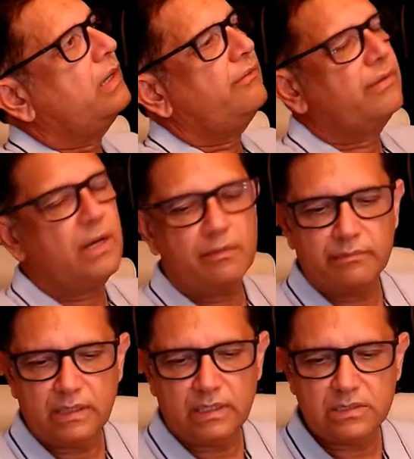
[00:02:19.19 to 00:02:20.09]
From
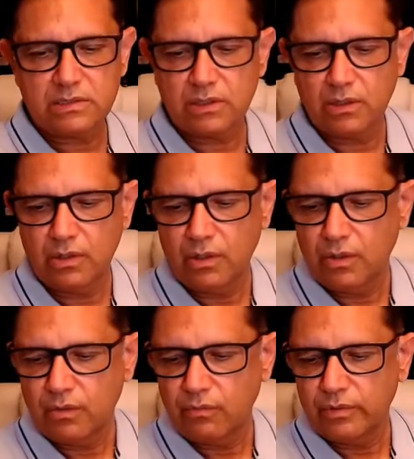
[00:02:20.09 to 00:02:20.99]
this
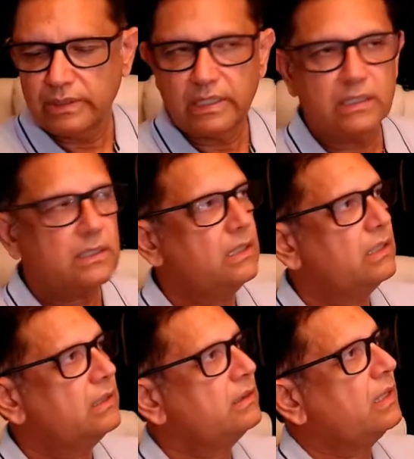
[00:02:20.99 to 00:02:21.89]
we get
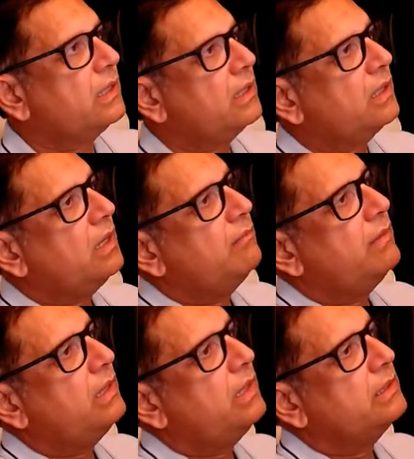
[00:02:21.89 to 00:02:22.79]

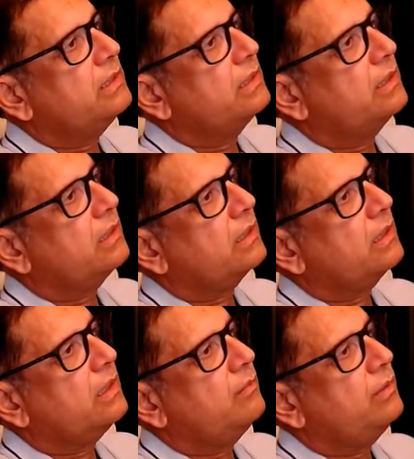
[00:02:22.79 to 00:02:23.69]
tarakkaba,
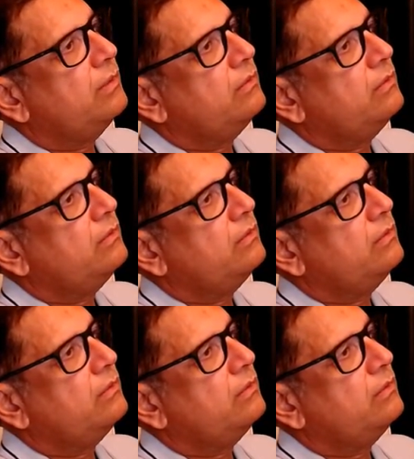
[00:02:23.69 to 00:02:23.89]
yatarakkabu,